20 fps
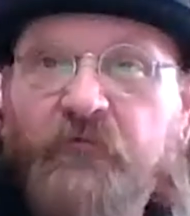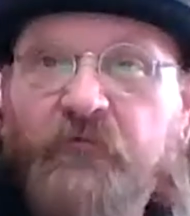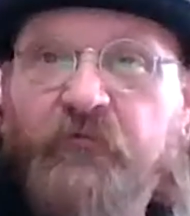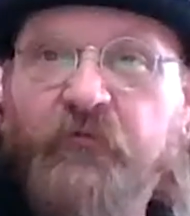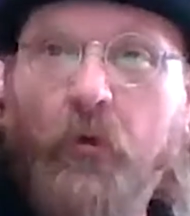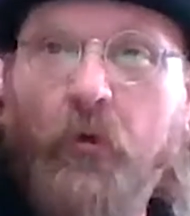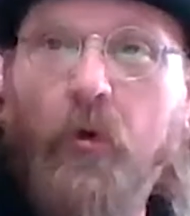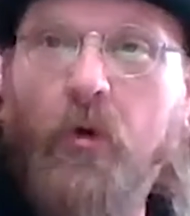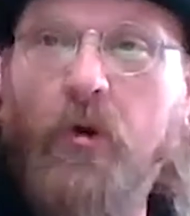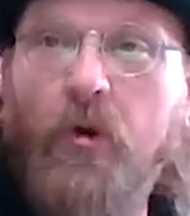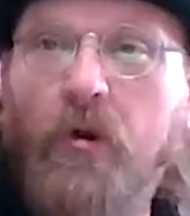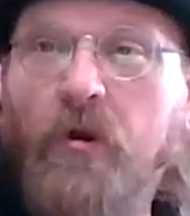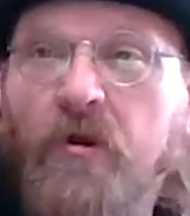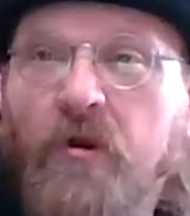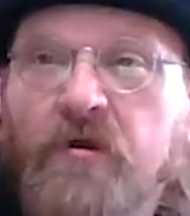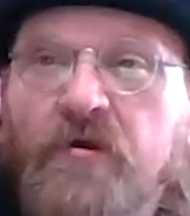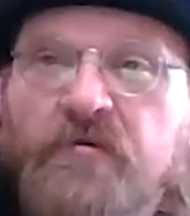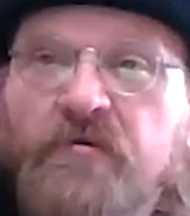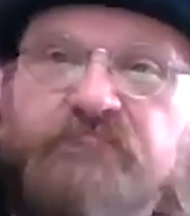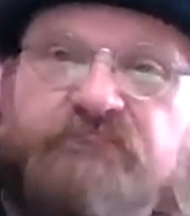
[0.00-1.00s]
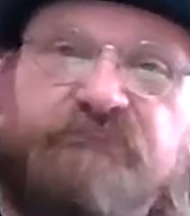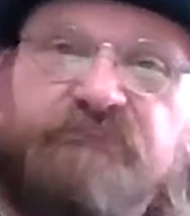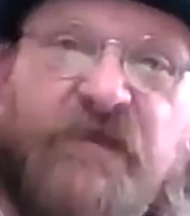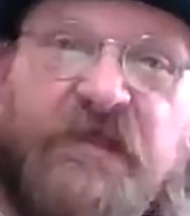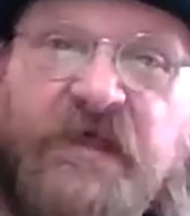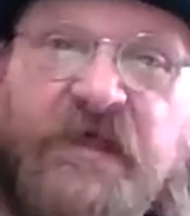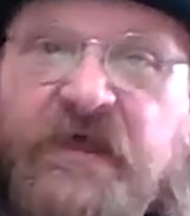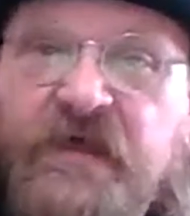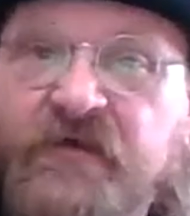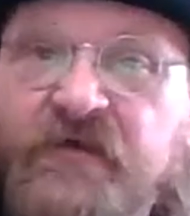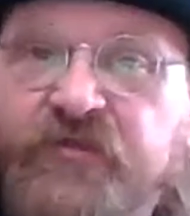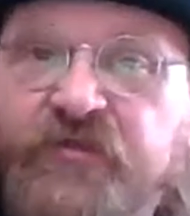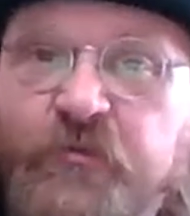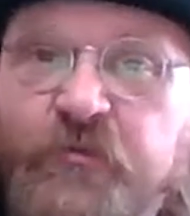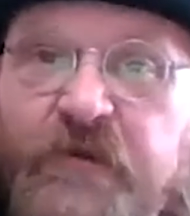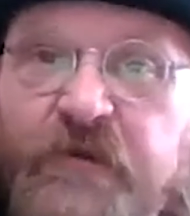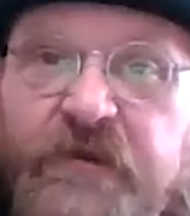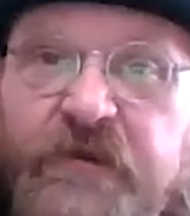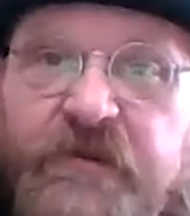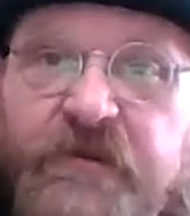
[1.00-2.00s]
for
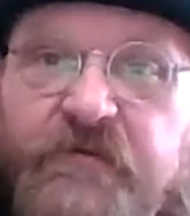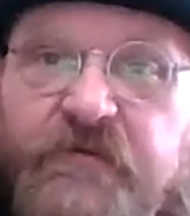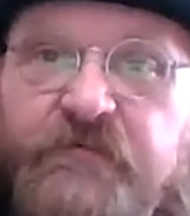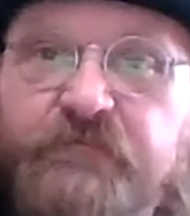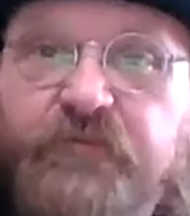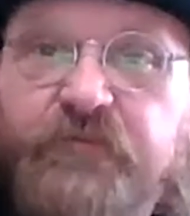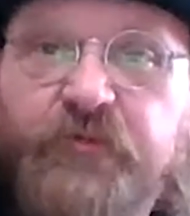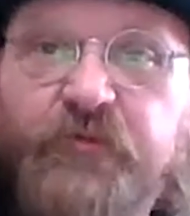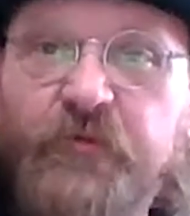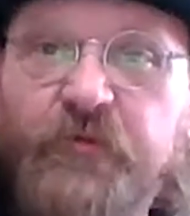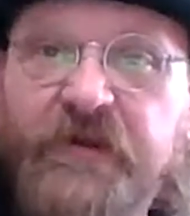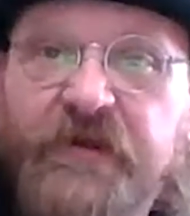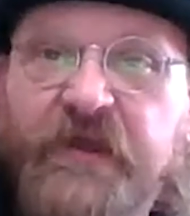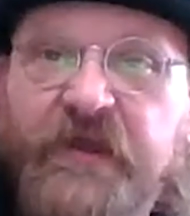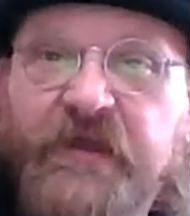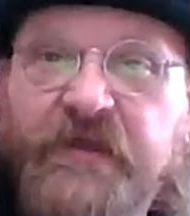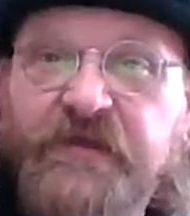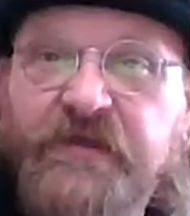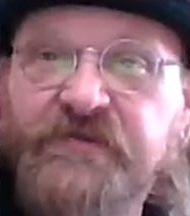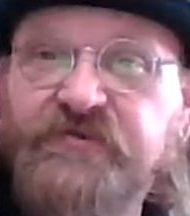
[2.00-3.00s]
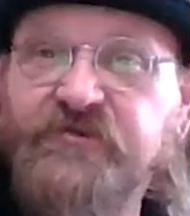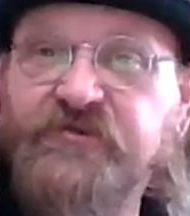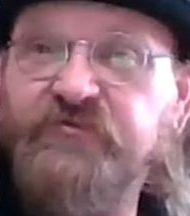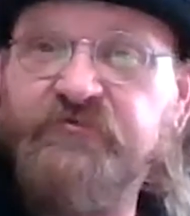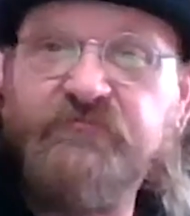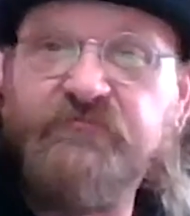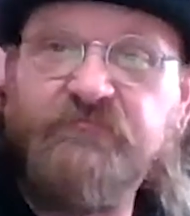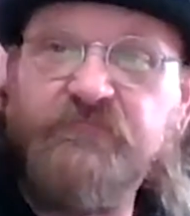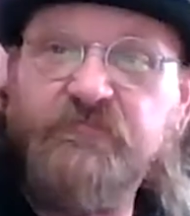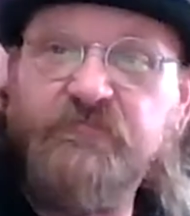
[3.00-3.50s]
3 days